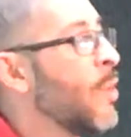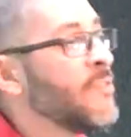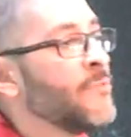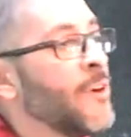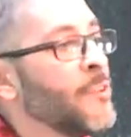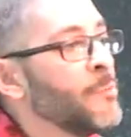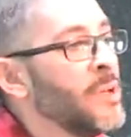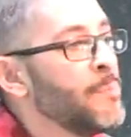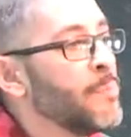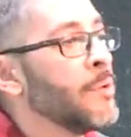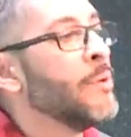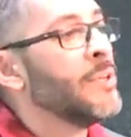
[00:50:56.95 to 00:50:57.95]
wait for other
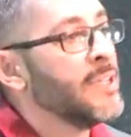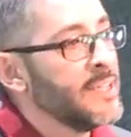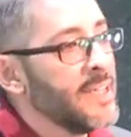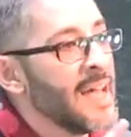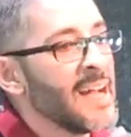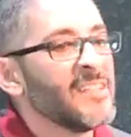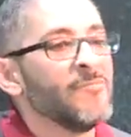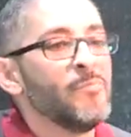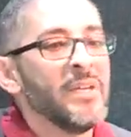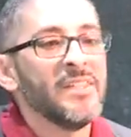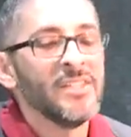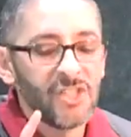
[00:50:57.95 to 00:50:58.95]
people. Get active.
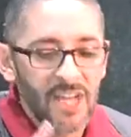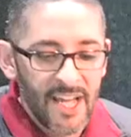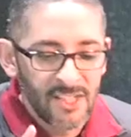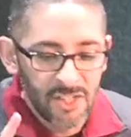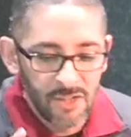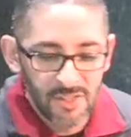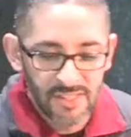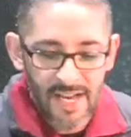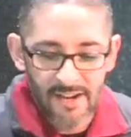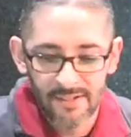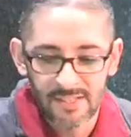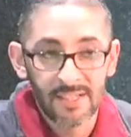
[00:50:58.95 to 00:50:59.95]
Be the change that you
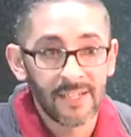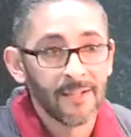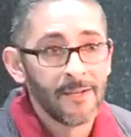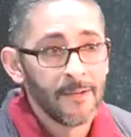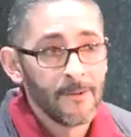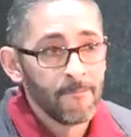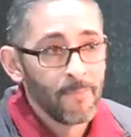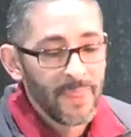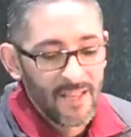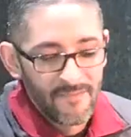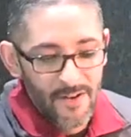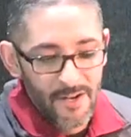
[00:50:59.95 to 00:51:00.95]
desire to see.
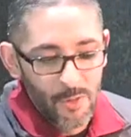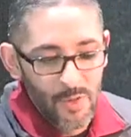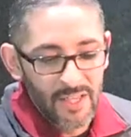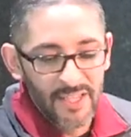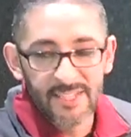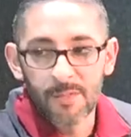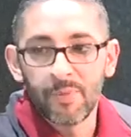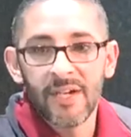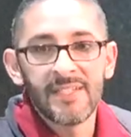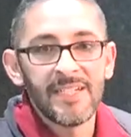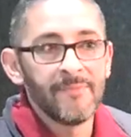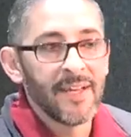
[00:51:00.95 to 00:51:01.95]
Very quickly, as the
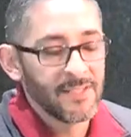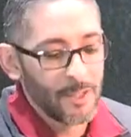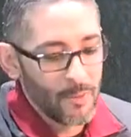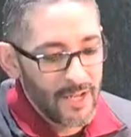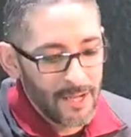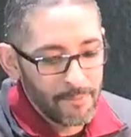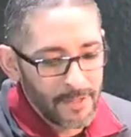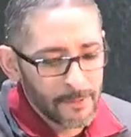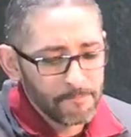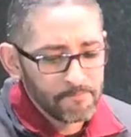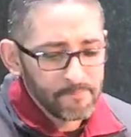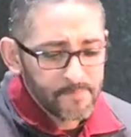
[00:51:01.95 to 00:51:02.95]
praise team makes their way up here.
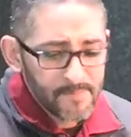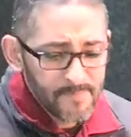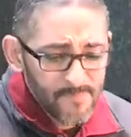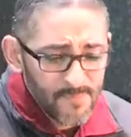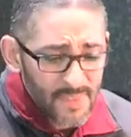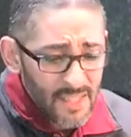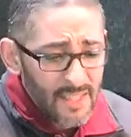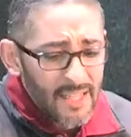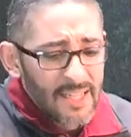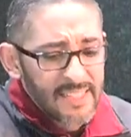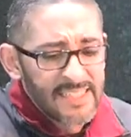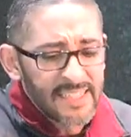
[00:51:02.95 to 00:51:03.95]

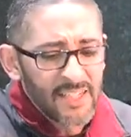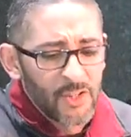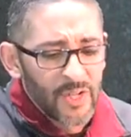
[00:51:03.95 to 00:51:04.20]
2